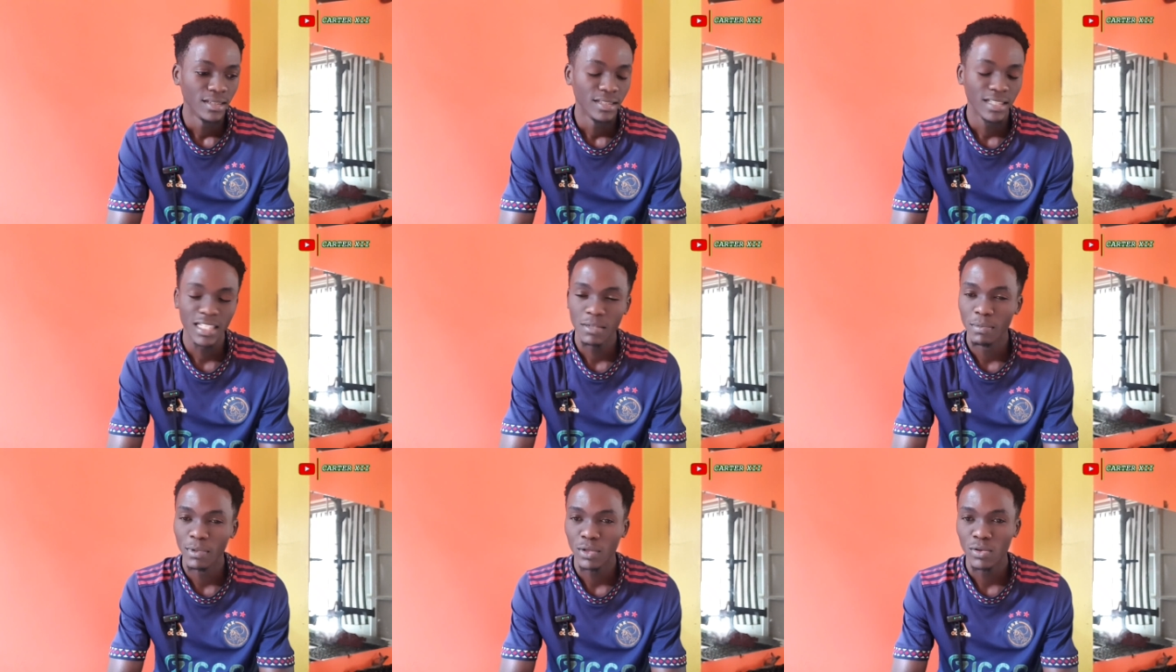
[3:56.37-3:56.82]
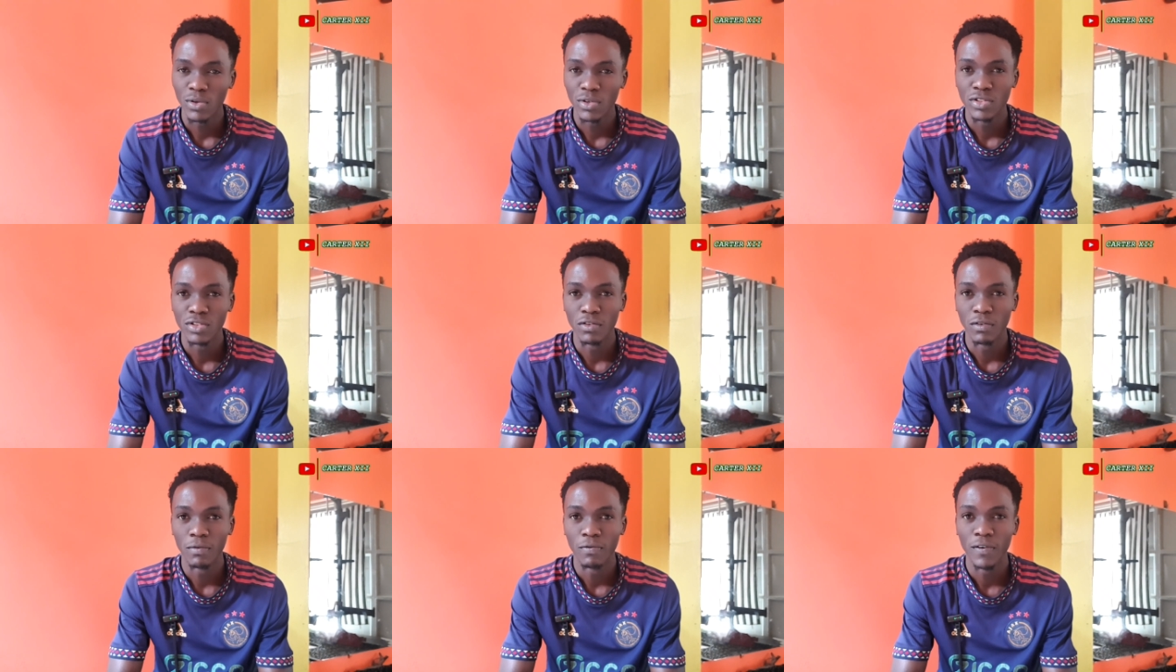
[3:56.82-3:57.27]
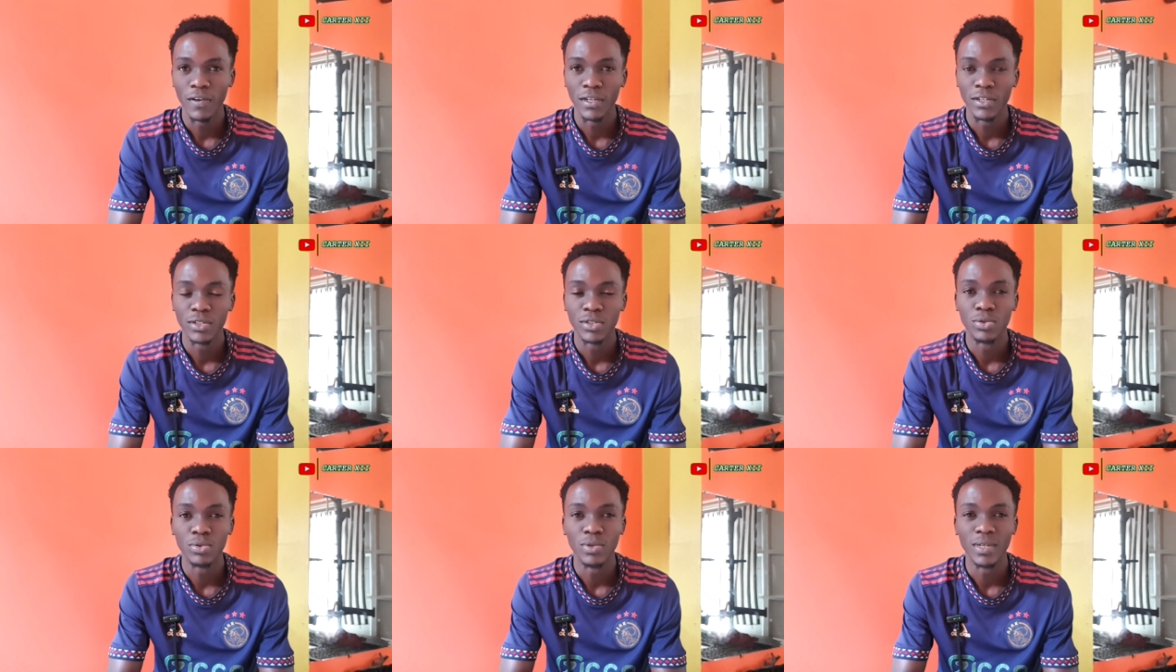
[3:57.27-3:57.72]
just because you
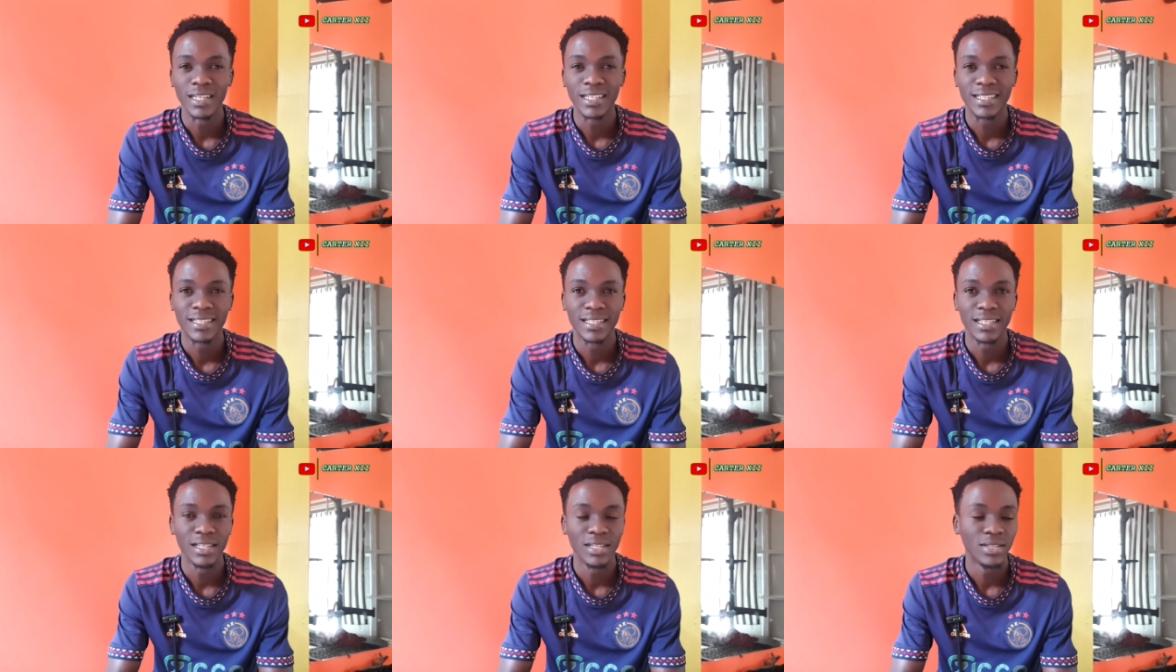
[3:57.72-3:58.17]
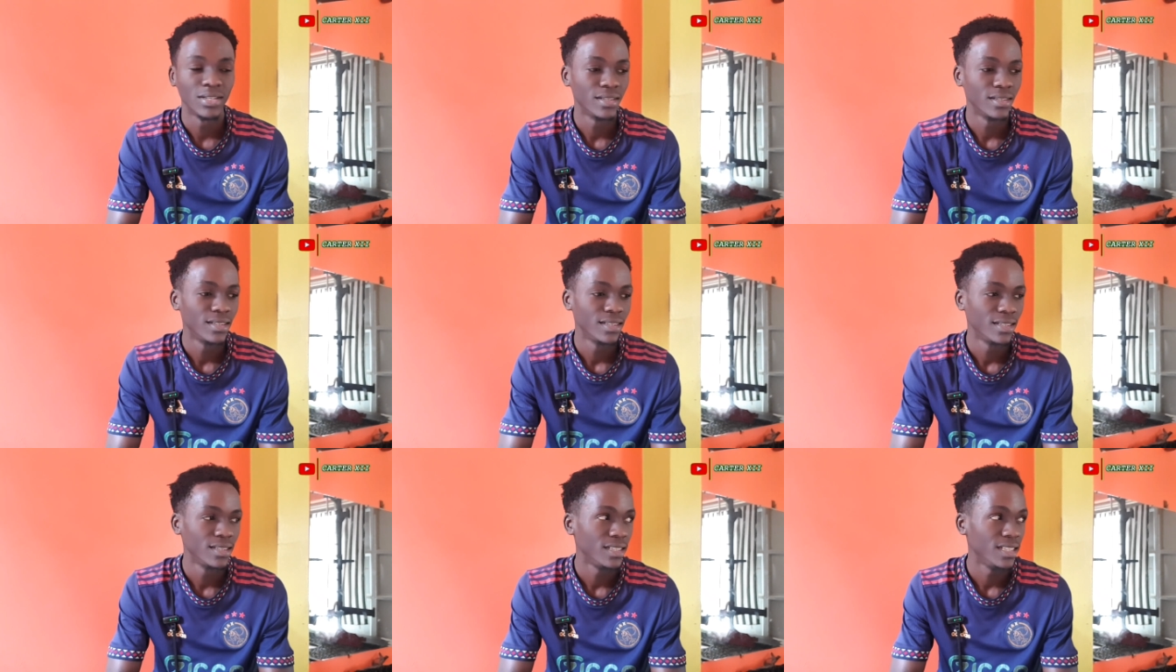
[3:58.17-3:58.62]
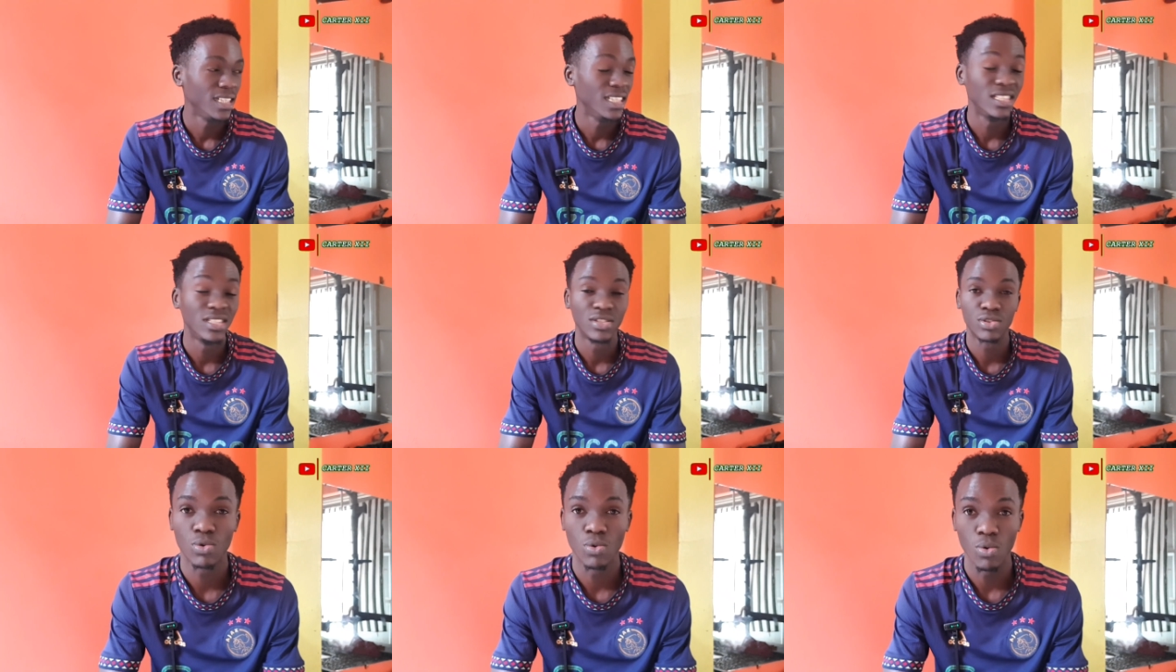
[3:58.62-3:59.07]
fail to excel
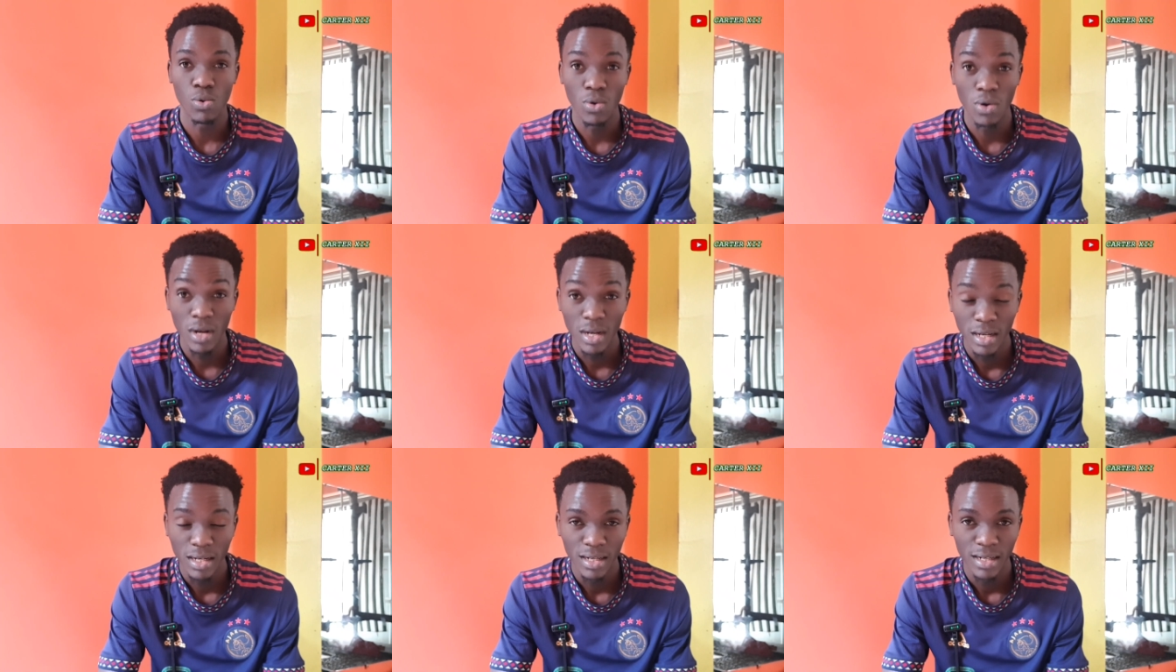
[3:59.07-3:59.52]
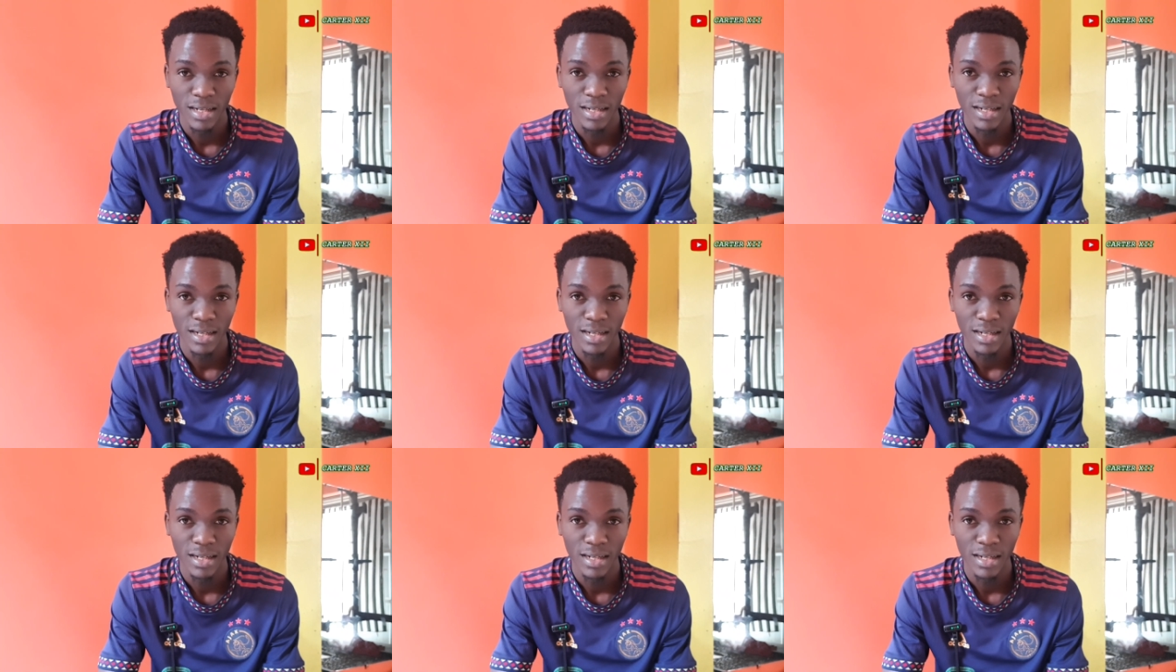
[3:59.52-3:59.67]
in school